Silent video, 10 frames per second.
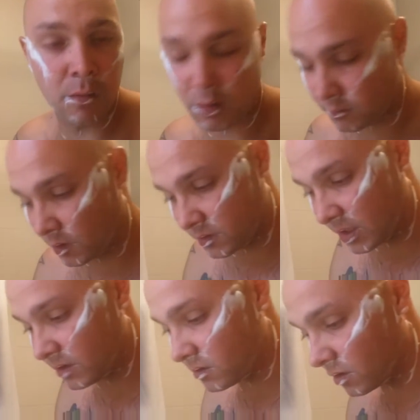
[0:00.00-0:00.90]
though. I'm not
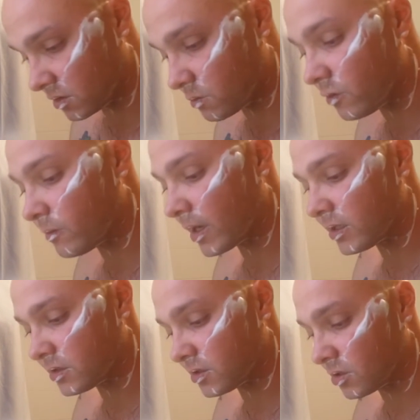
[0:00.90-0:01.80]
saying it's not a smooth blade,
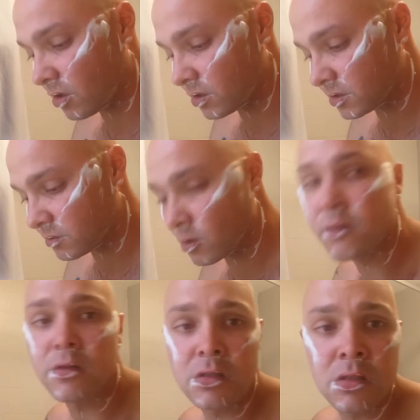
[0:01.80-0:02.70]
it's just not as
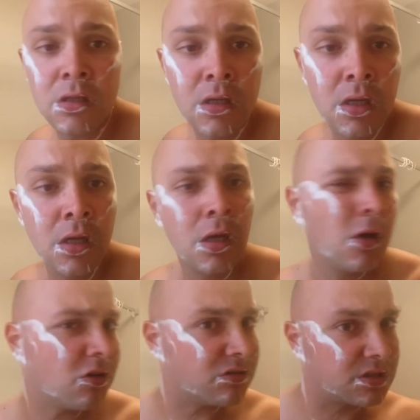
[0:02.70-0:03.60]
smooth as
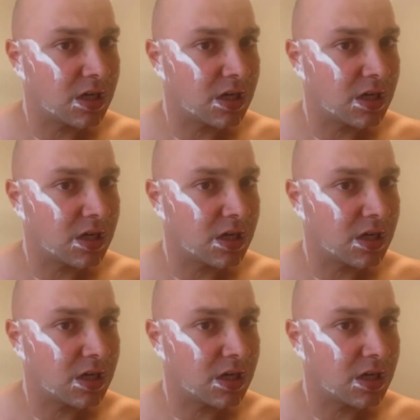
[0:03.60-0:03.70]
or